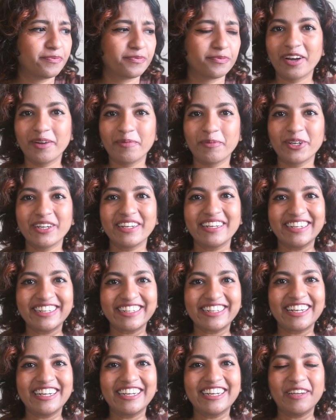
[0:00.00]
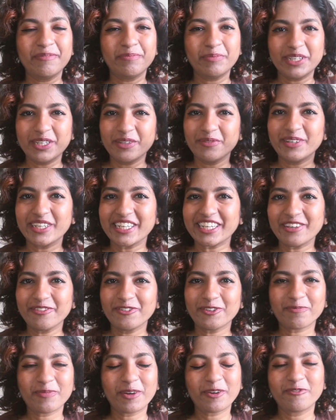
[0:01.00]
I'm on a little mini vacay
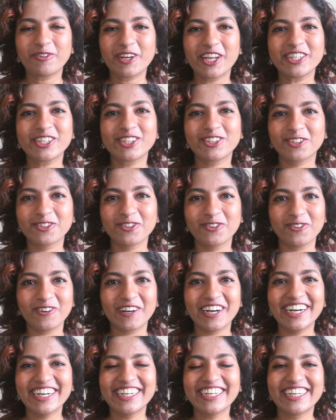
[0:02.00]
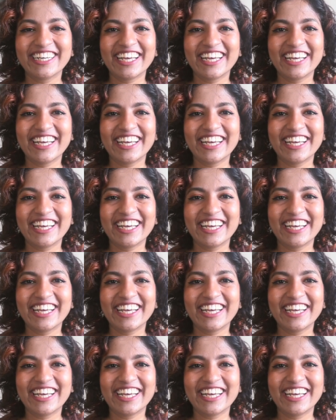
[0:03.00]
with my friends to Goa.